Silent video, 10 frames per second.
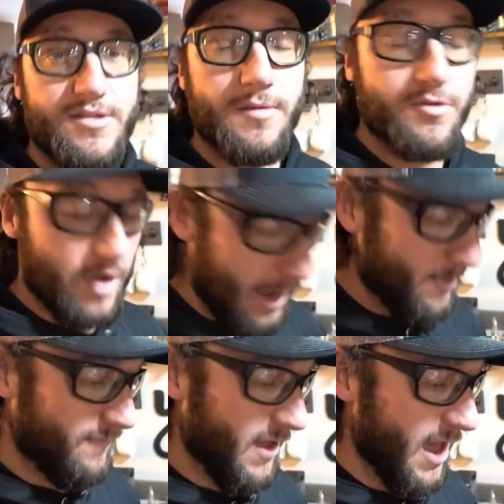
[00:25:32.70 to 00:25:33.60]
subscribe
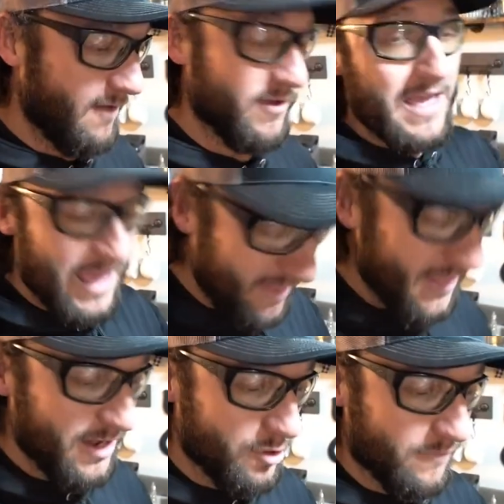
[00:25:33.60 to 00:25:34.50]
if you haven't. Hit
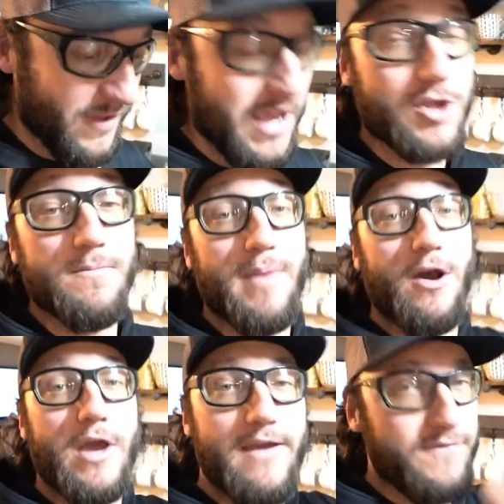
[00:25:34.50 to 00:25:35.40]
that notification
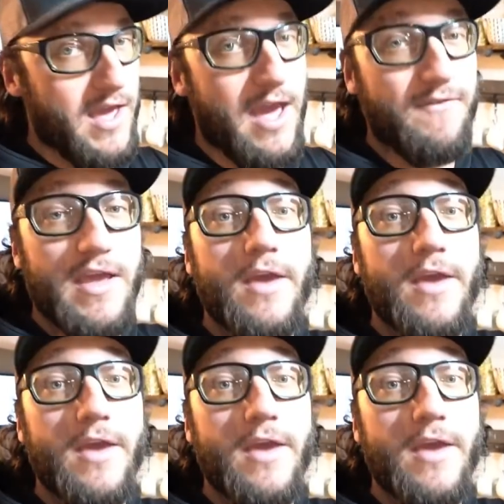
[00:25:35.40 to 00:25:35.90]
bell if you haven't.